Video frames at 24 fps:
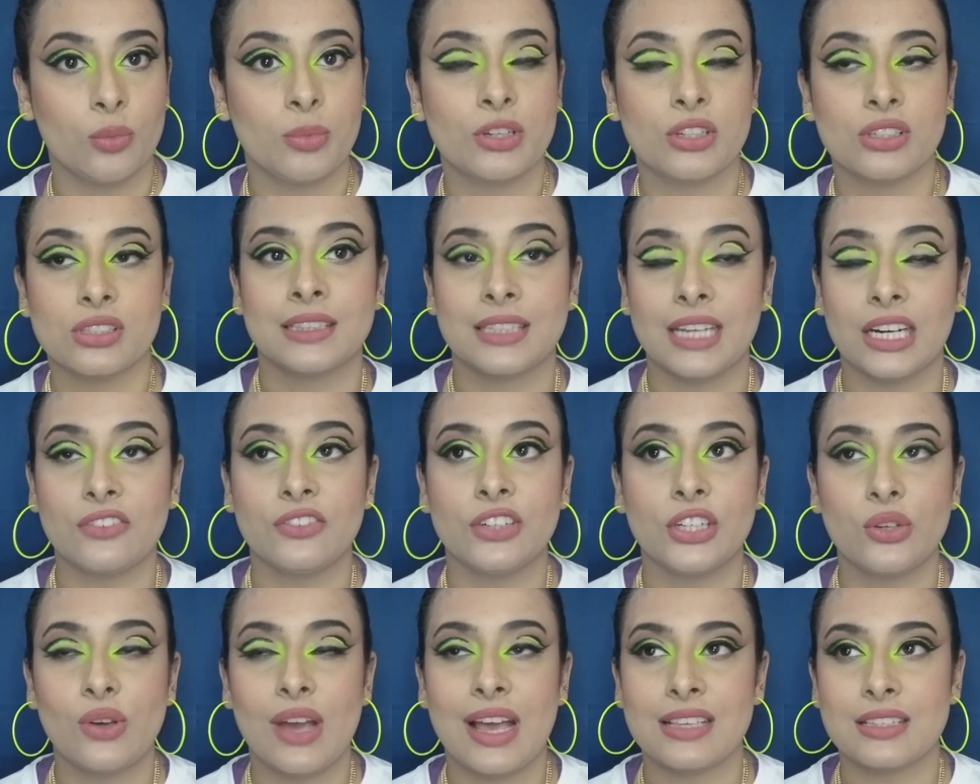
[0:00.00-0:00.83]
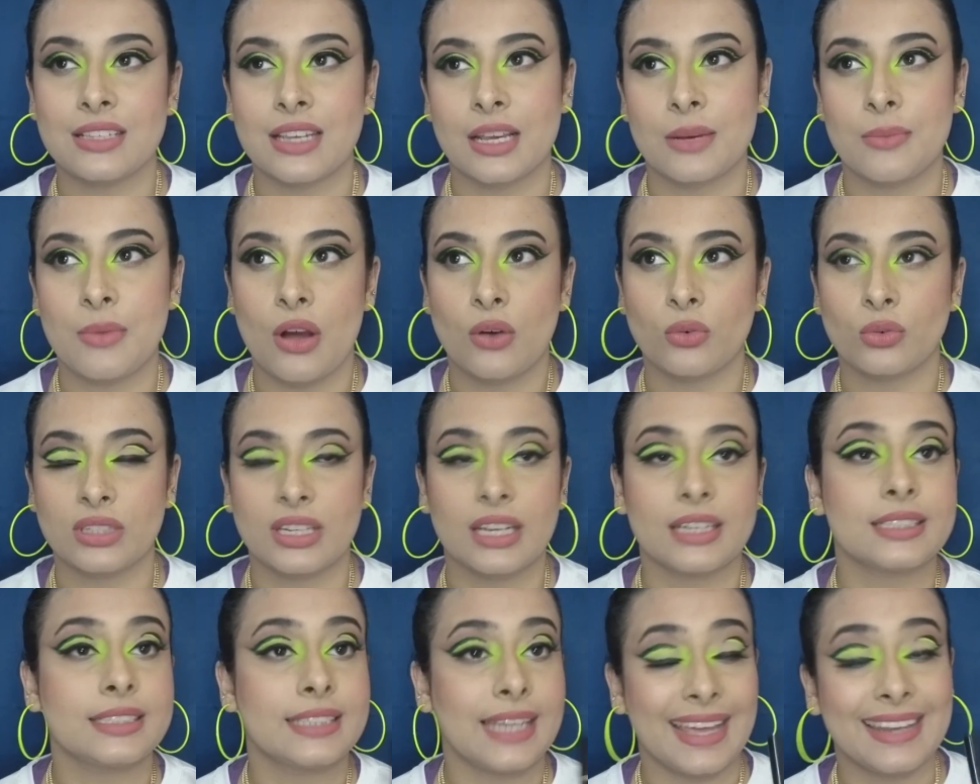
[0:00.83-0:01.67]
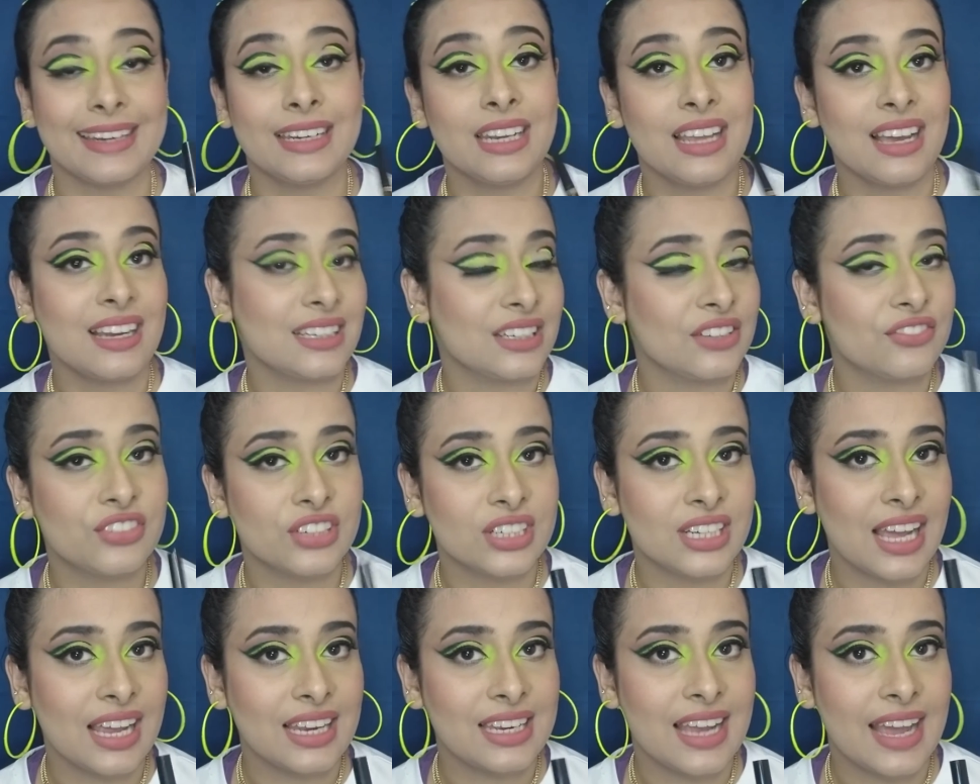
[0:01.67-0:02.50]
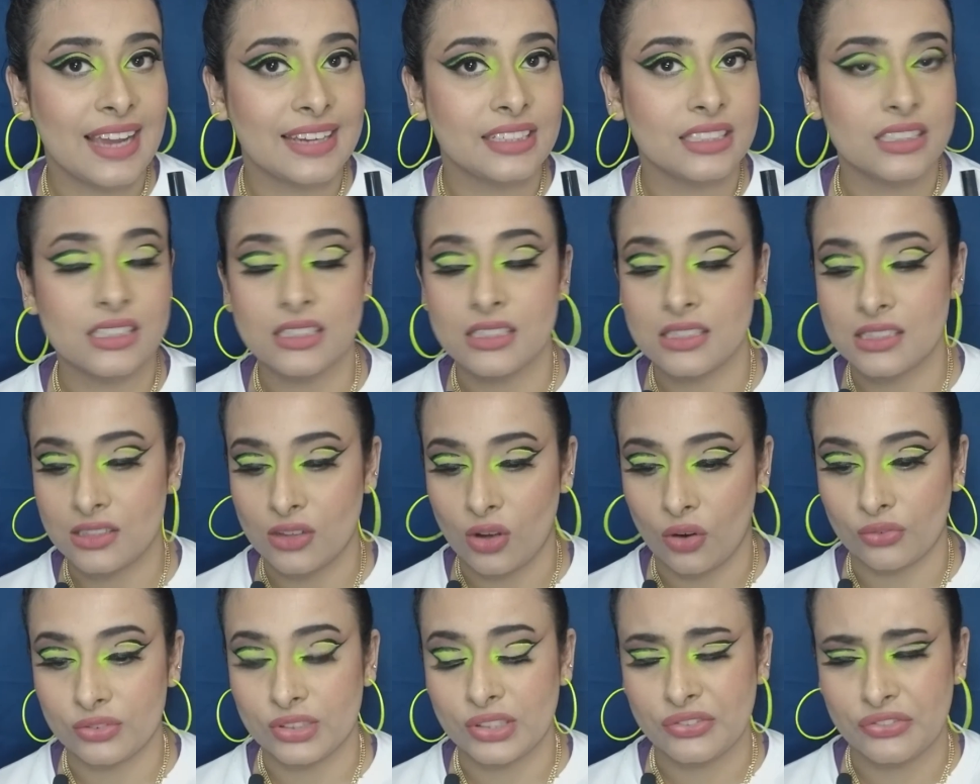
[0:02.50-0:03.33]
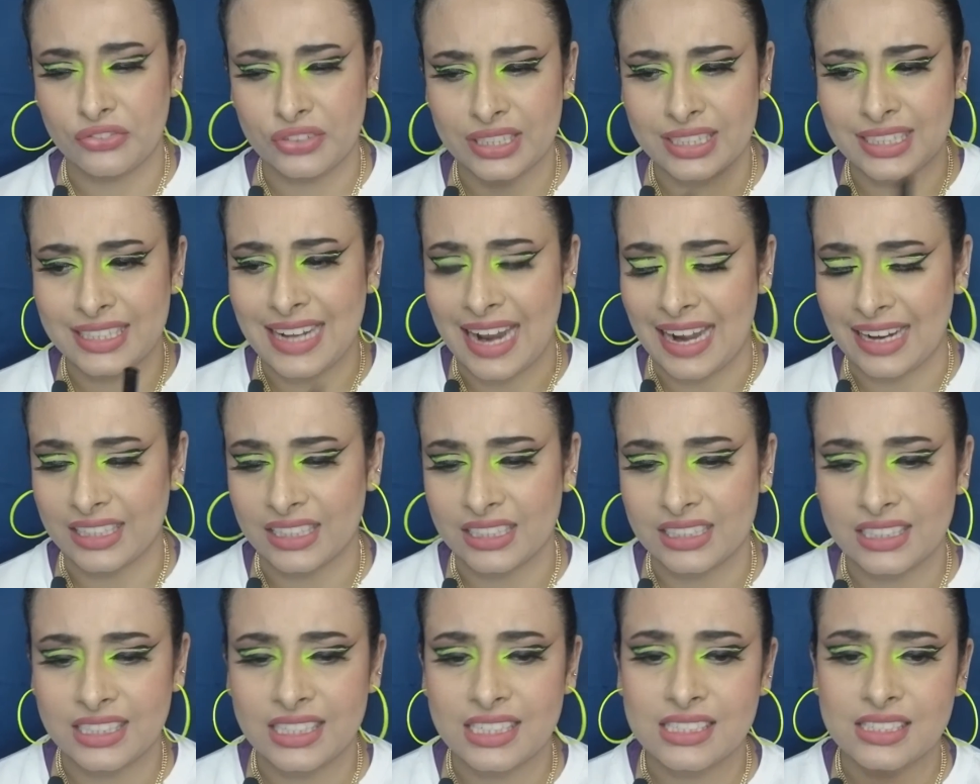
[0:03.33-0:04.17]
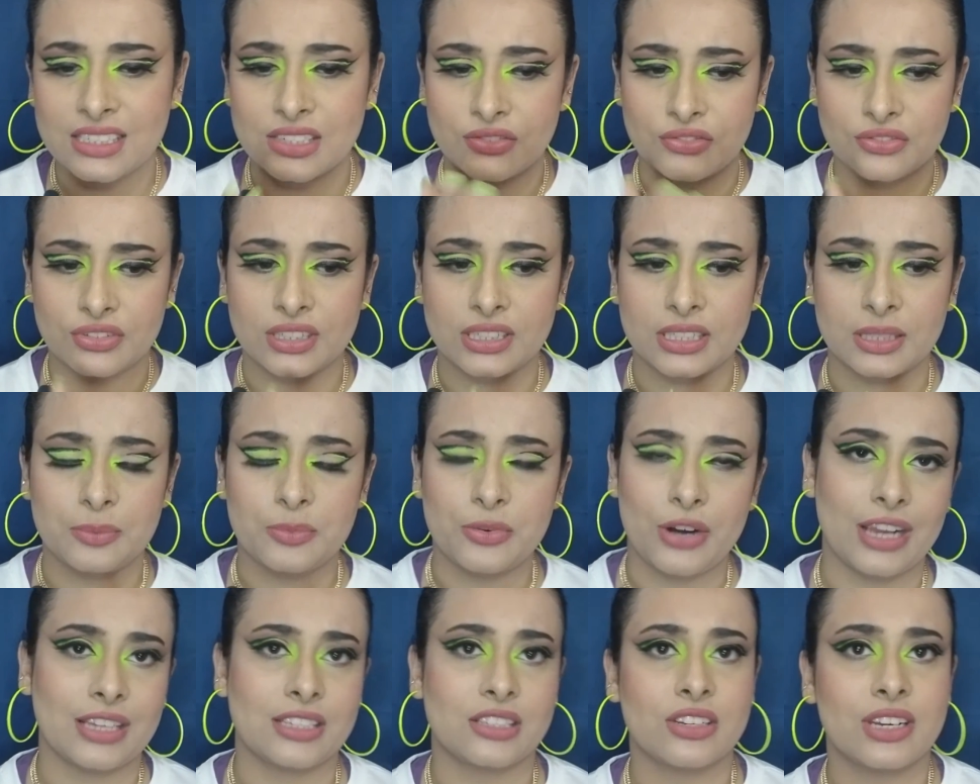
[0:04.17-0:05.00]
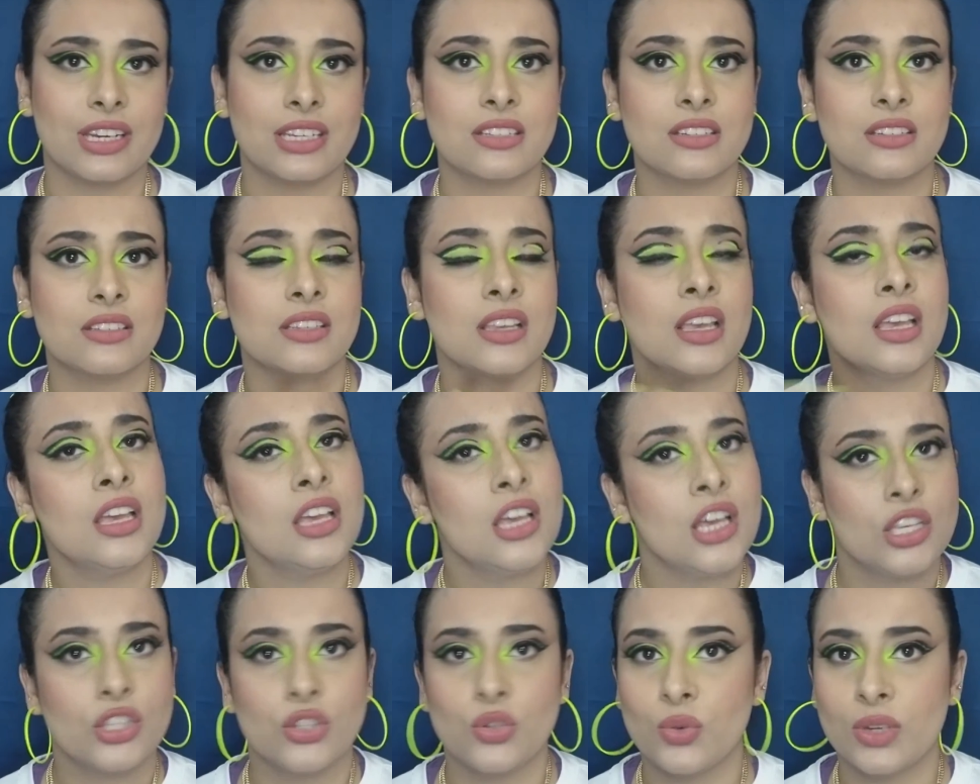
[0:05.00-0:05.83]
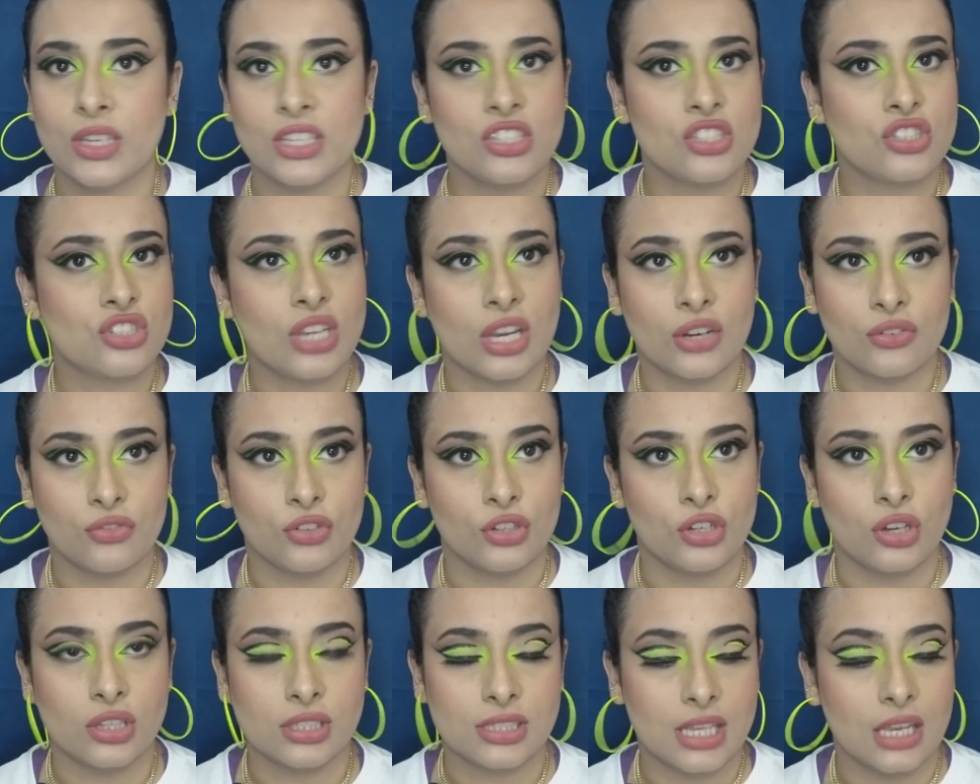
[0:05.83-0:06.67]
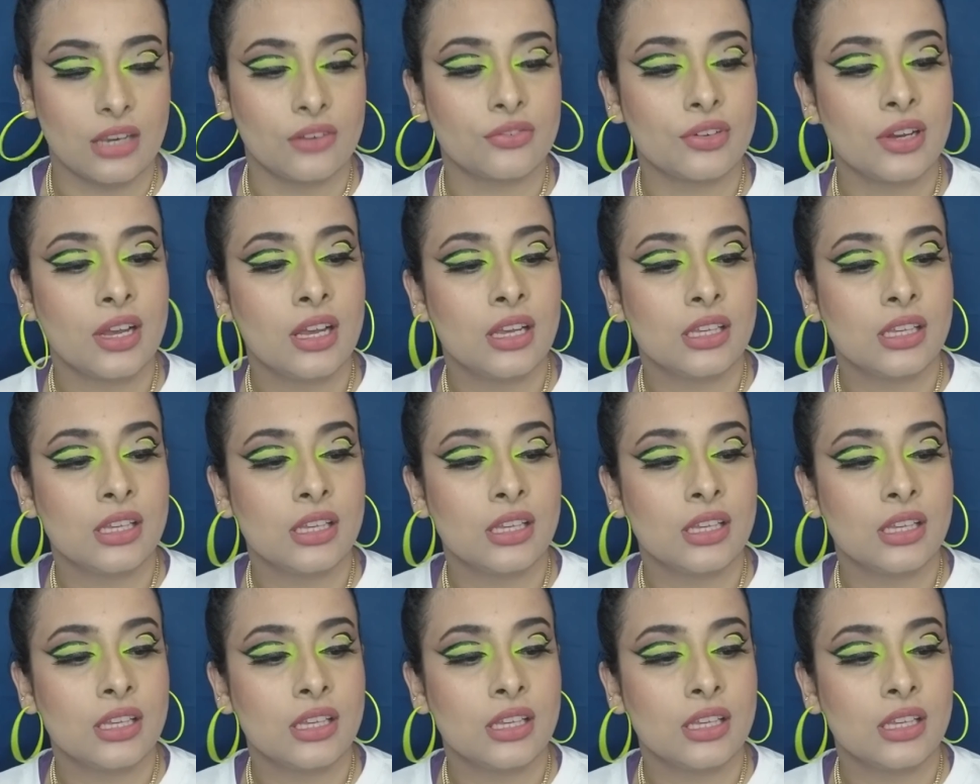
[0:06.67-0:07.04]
because that video has like about 10 different eyeliners of different categories, different price ranges, so you can check for yourself.